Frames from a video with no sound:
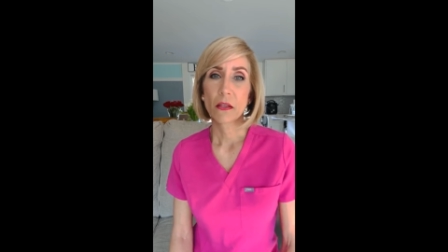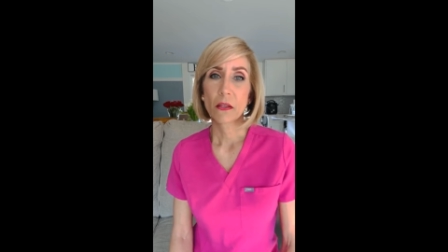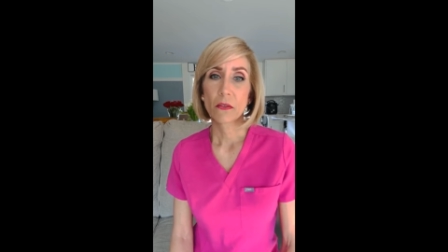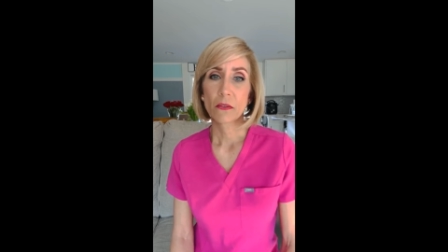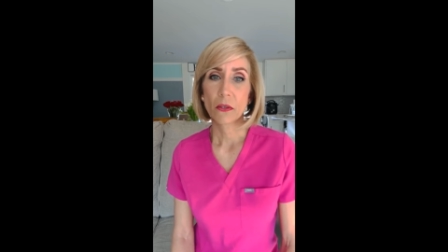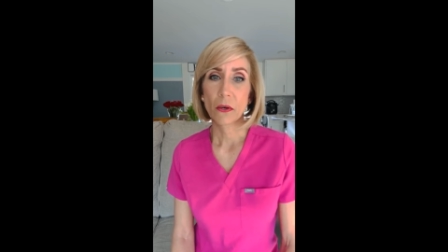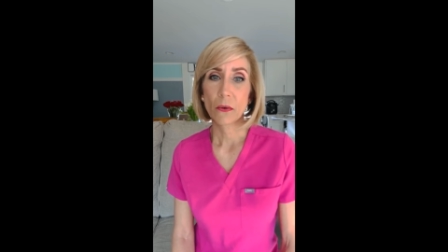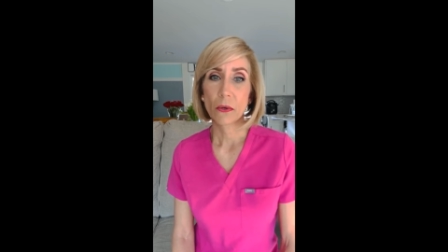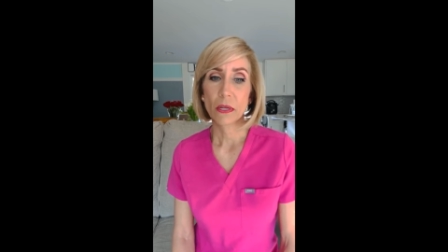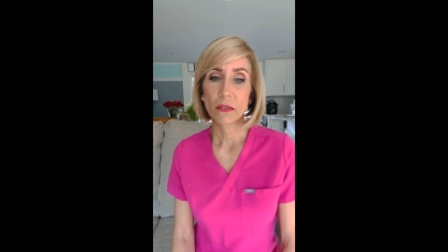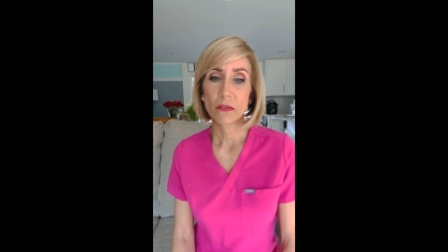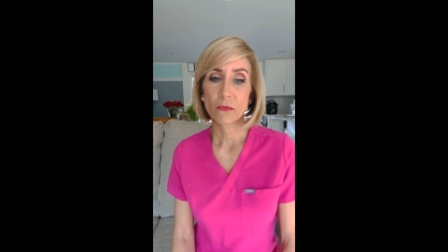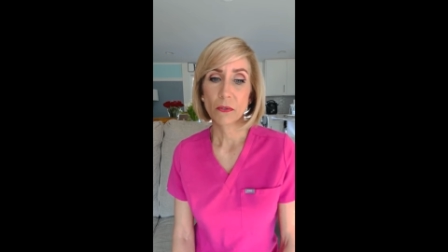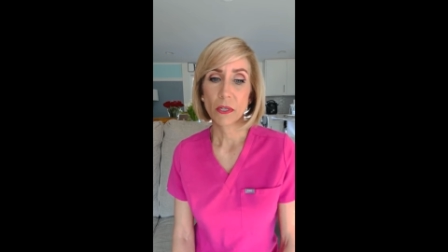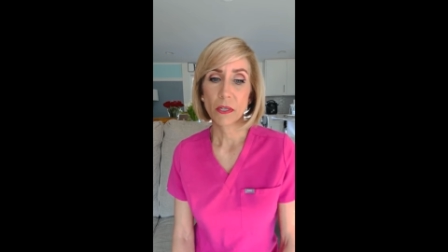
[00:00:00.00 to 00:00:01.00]
So
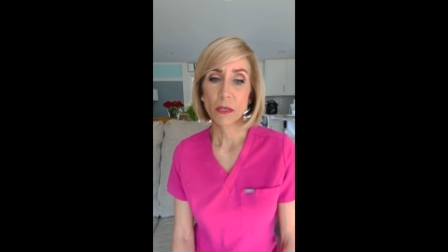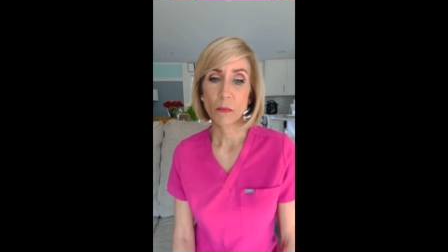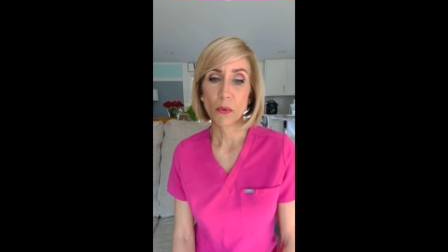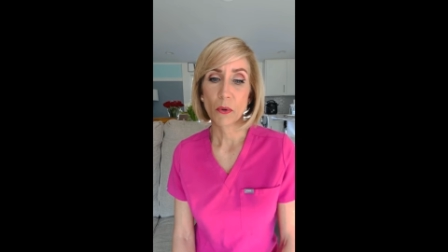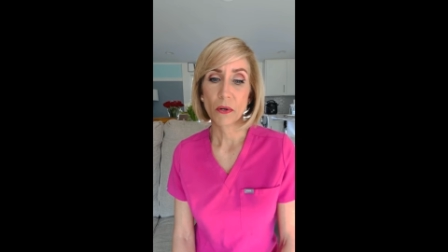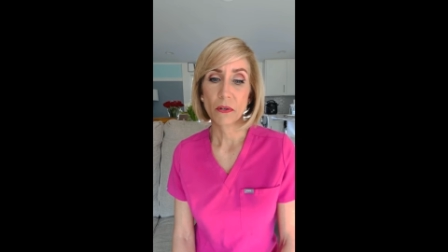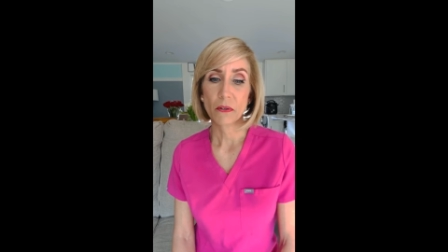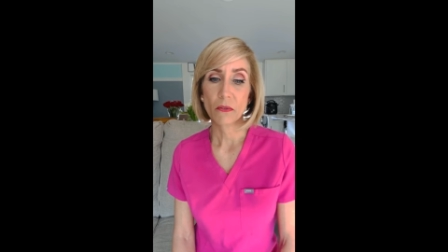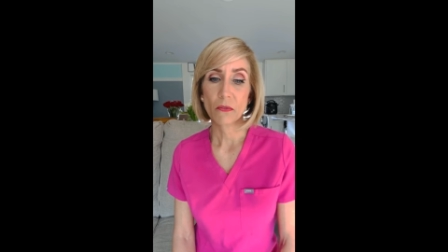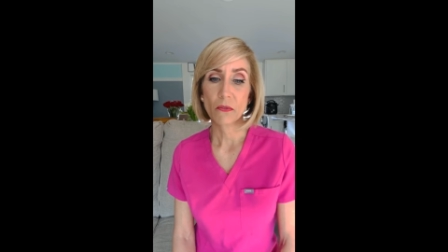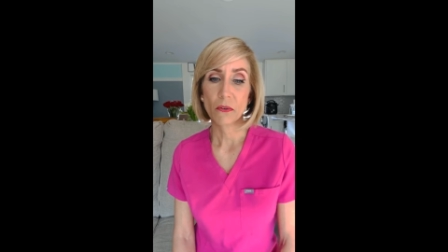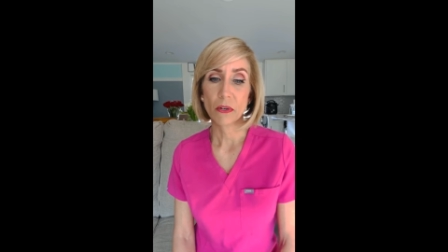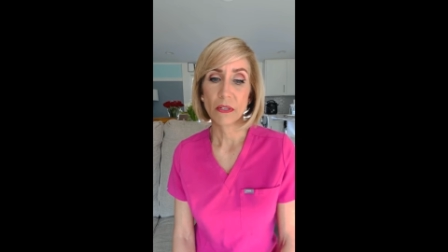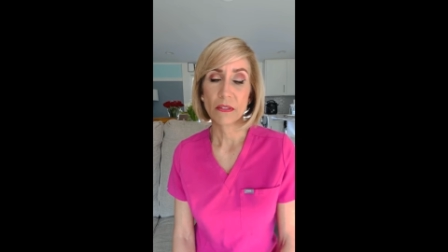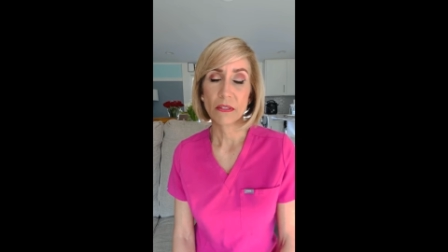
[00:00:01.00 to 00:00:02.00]
it's really important
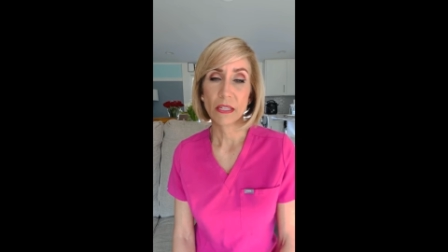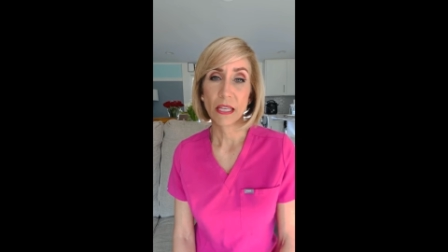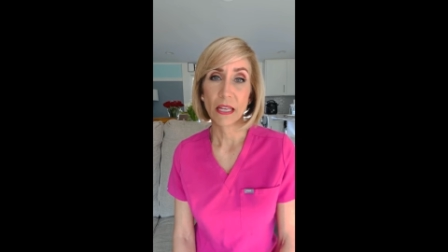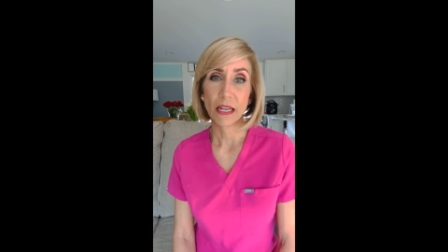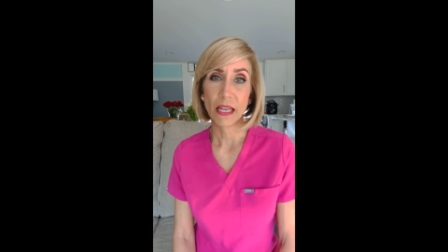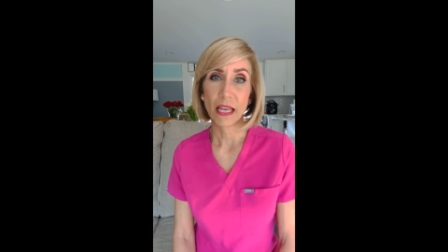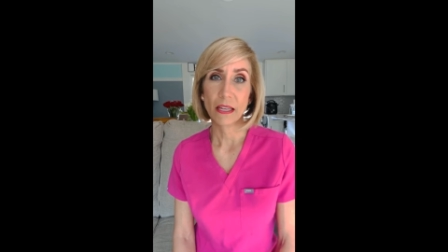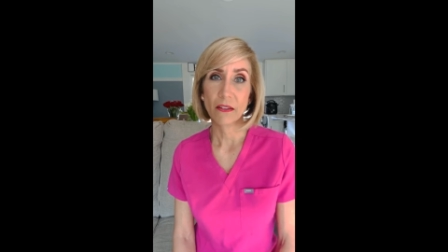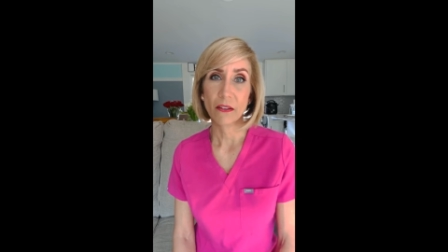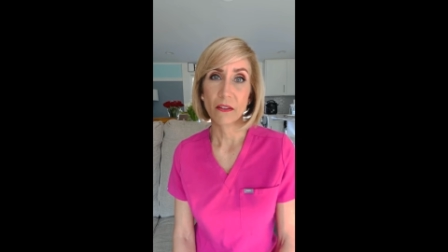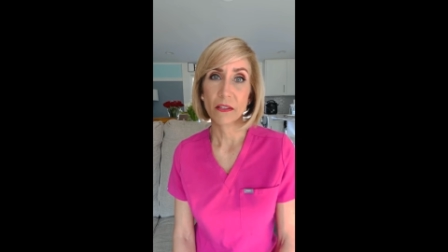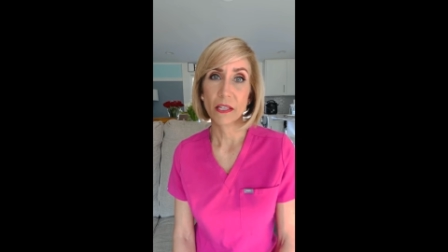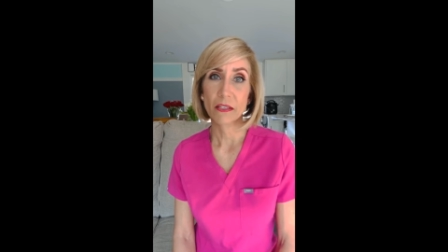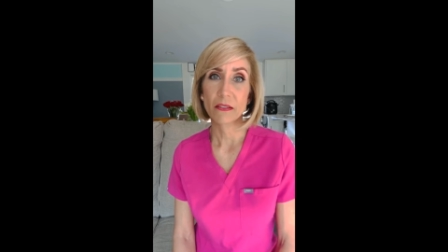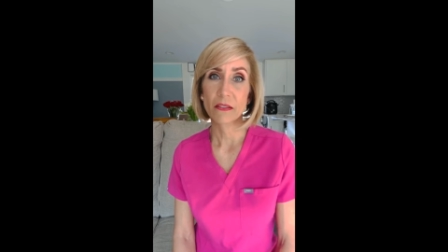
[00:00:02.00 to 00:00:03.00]
for us to get a handle on
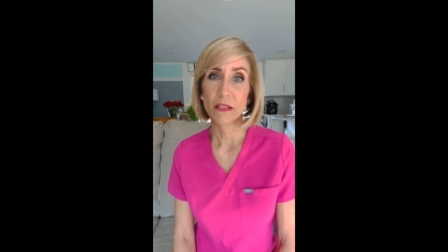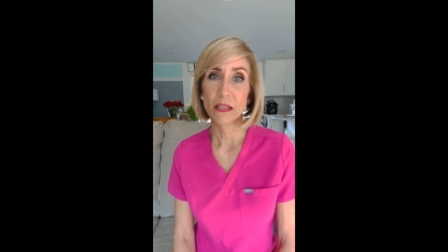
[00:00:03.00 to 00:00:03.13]
this.